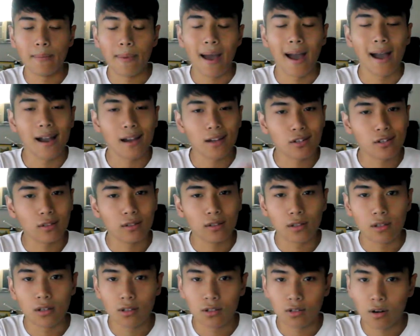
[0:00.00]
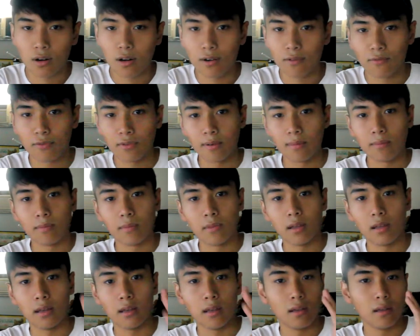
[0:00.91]
actually starting from
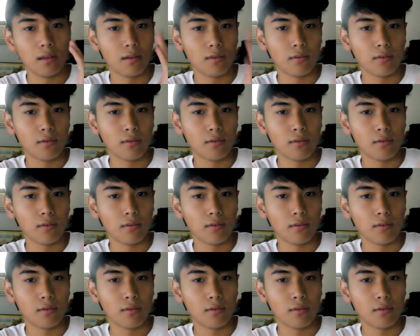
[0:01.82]
the